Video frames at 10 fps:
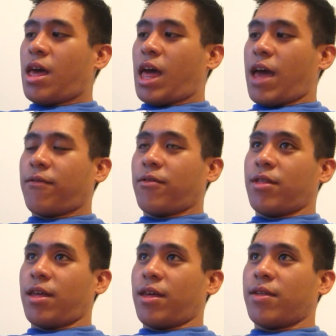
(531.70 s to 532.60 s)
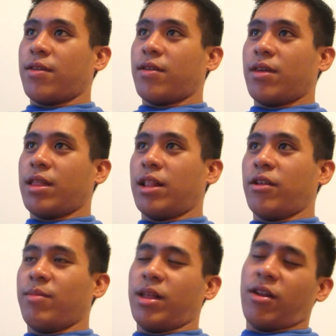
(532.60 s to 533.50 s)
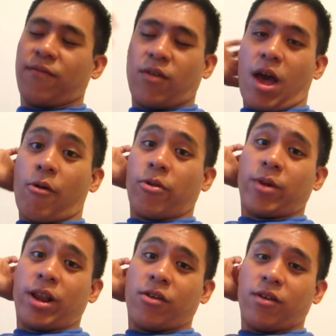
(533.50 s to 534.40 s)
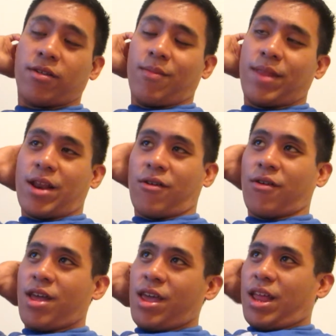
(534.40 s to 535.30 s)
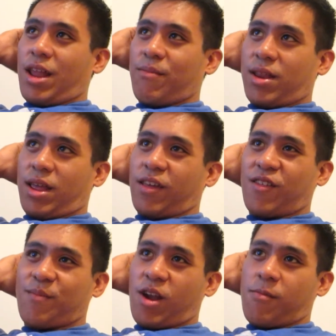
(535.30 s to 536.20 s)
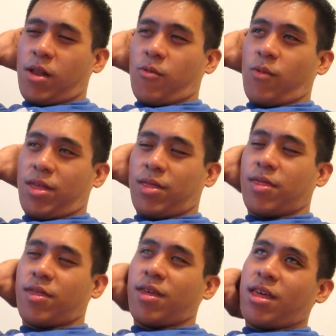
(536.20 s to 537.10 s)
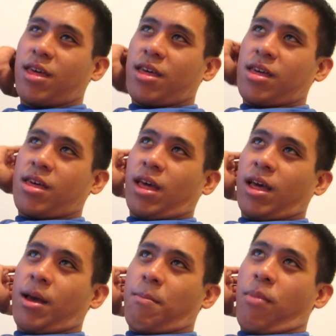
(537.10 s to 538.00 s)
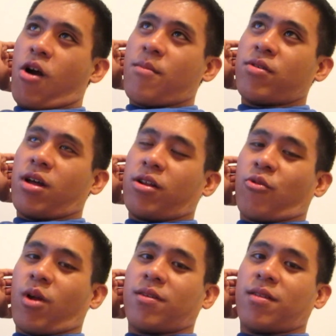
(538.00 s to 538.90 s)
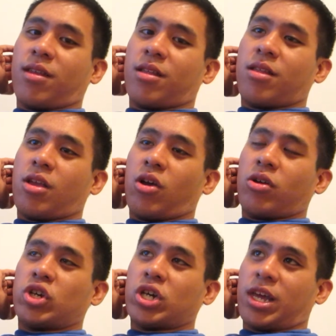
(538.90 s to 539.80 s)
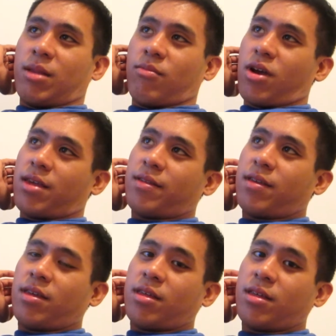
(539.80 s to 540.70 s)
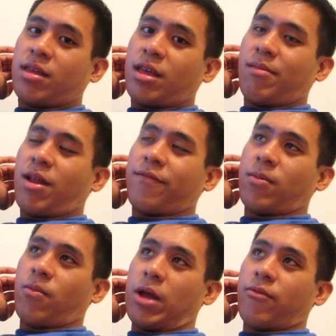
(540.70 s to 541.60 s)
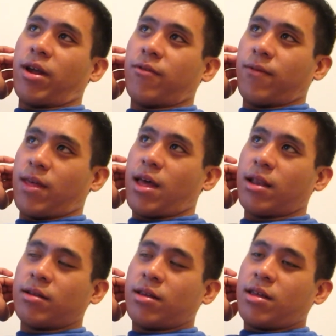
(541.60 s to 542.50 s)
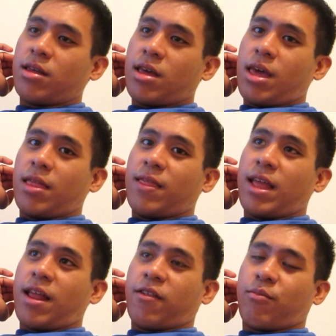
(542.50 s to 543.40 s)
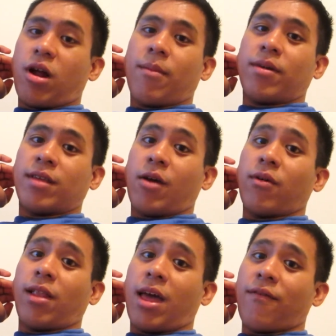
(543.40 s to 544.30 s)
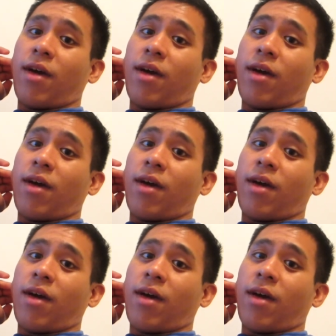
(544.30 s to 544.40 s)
after this, in a few hours, we're going to cook some dinner. And I'm going to experiment with Parmesan crusted chicken breast. And I'm going to have some white rice with that. And then, as promised, I will have